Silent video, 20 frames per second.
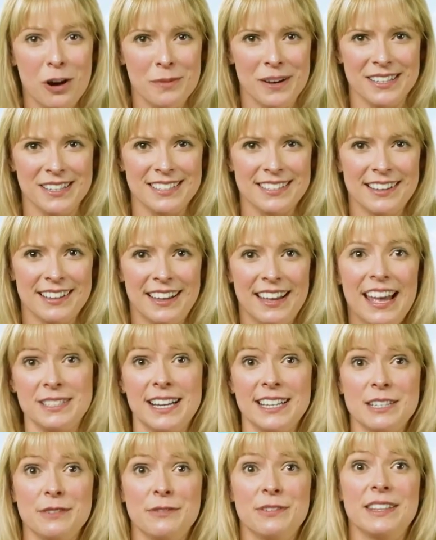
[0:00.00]
The Post
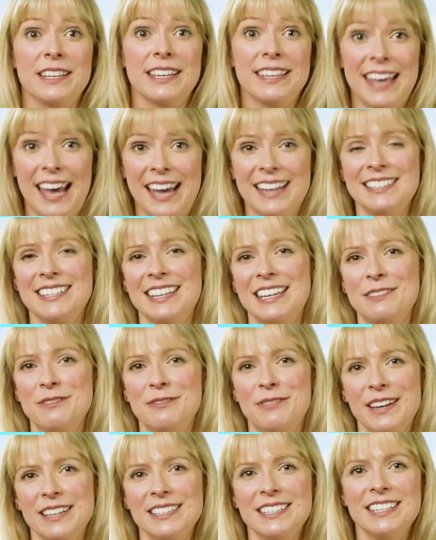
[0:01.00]
concluded its story
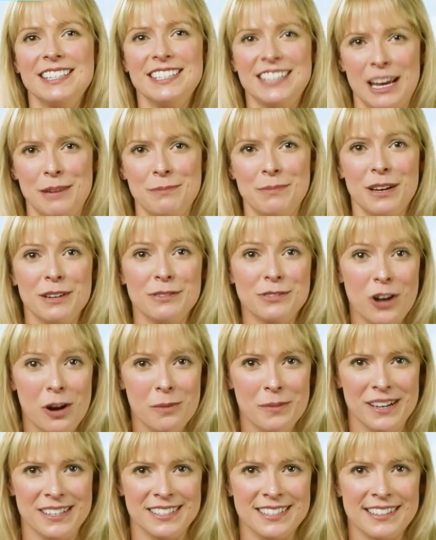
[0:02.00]
by quoting
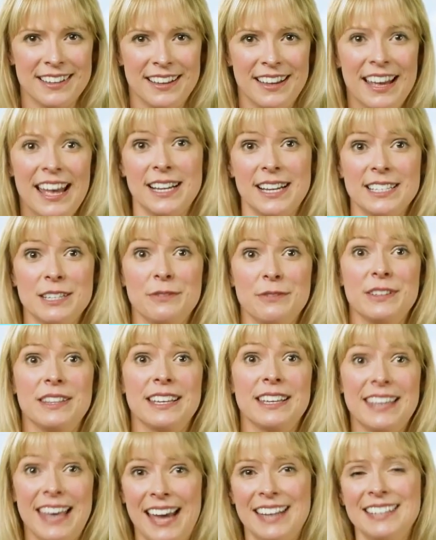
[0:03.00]
Biden.
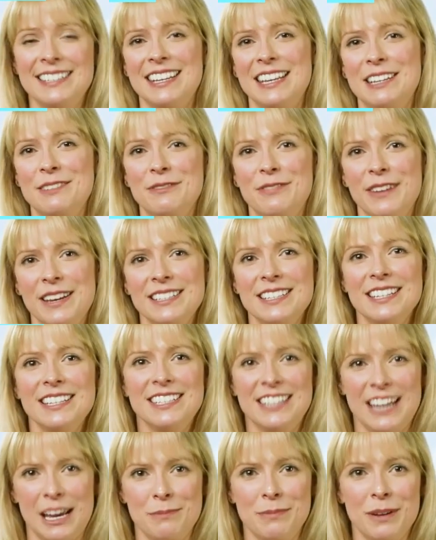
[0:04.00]
"Nobody has ever asserted
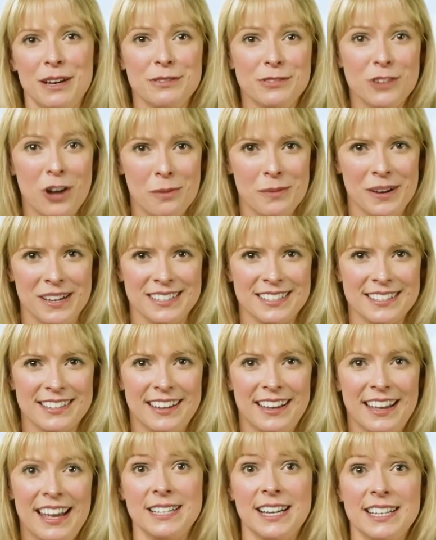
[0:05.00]
that I did anything
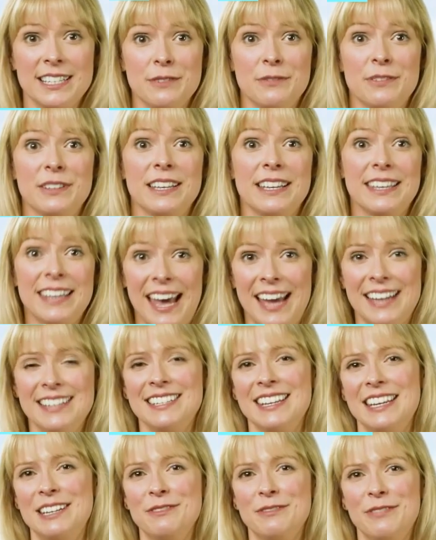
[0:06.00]
wrong except he and what's
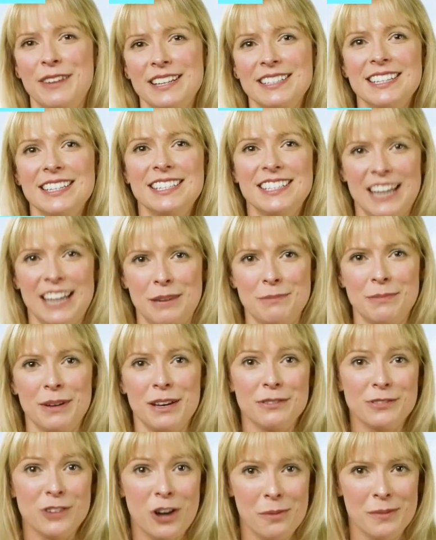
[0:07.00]
that fellow's name?
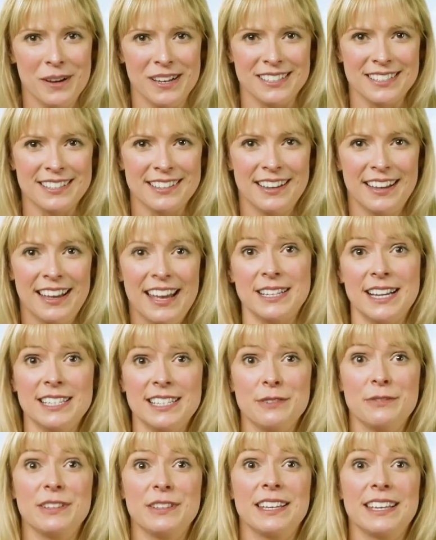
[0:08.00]
Rudy
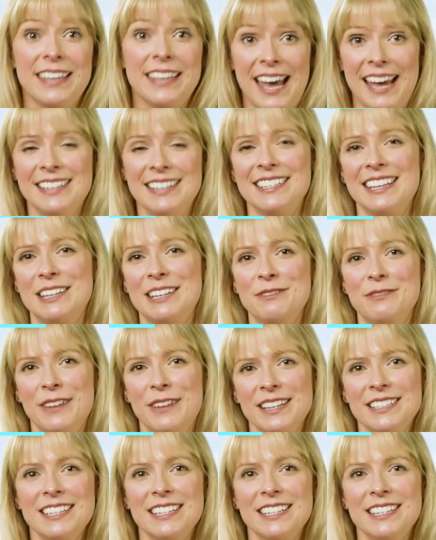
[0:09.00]
Giuliani?"